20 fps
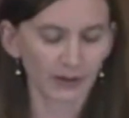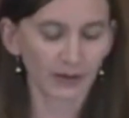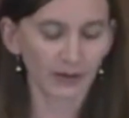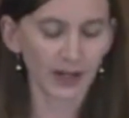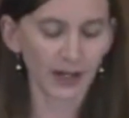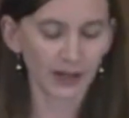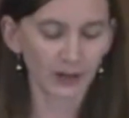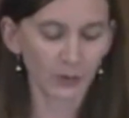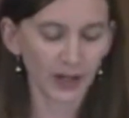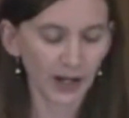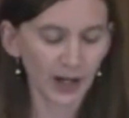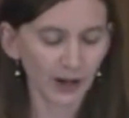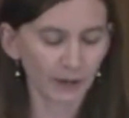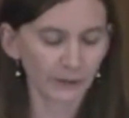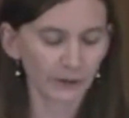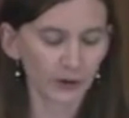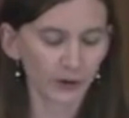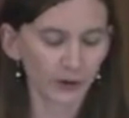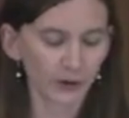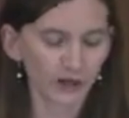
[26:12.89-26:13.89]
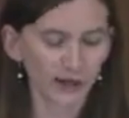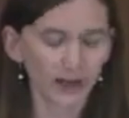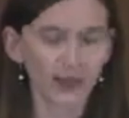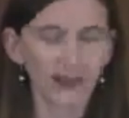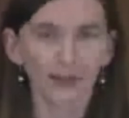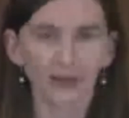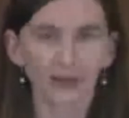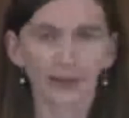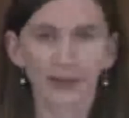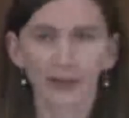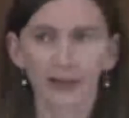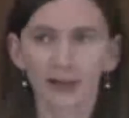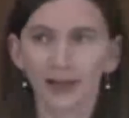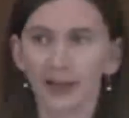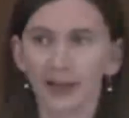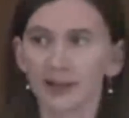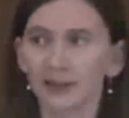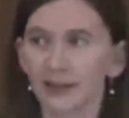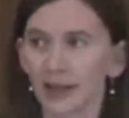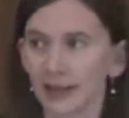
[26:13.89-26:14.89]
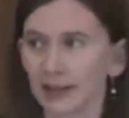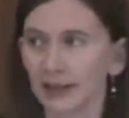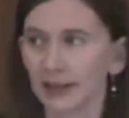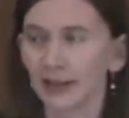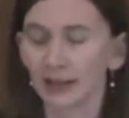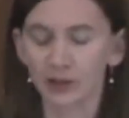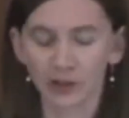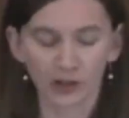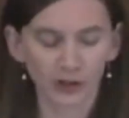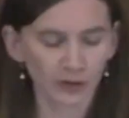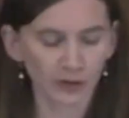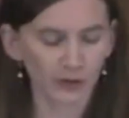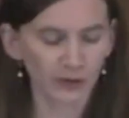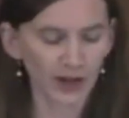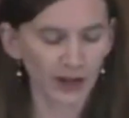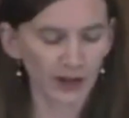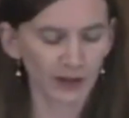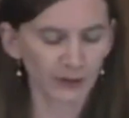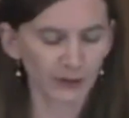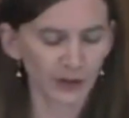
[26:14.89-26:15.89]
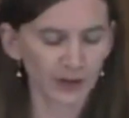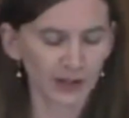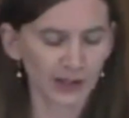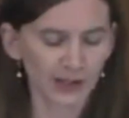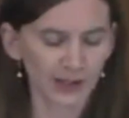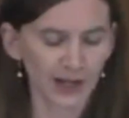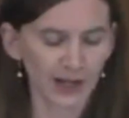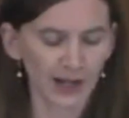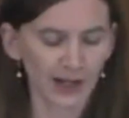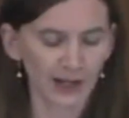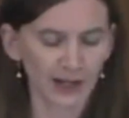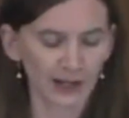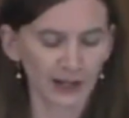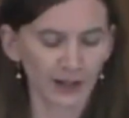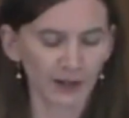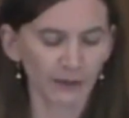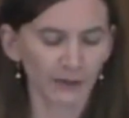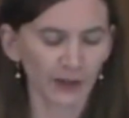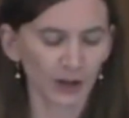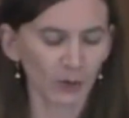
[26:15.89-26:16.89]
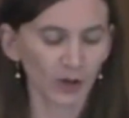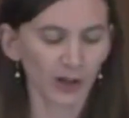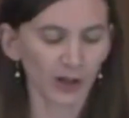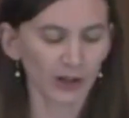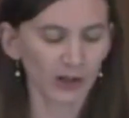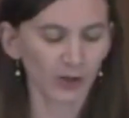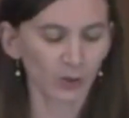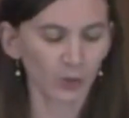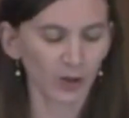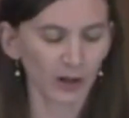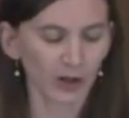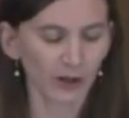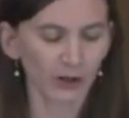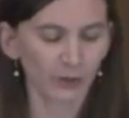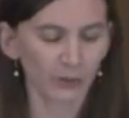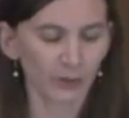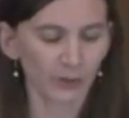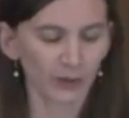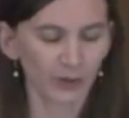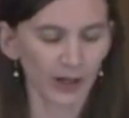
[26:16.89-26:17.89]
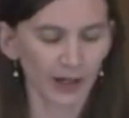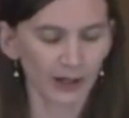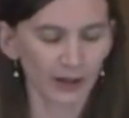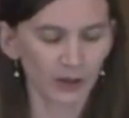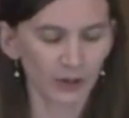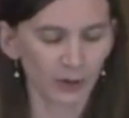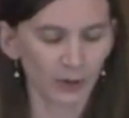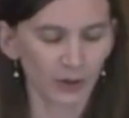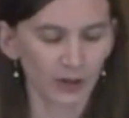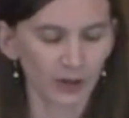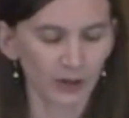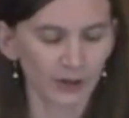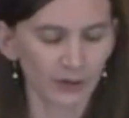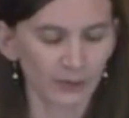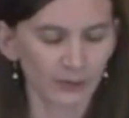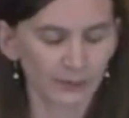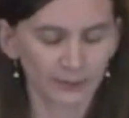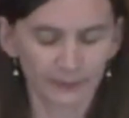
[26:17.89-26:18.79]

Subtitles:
Then we have to wait and let each survivor decide if they want to walk through that door.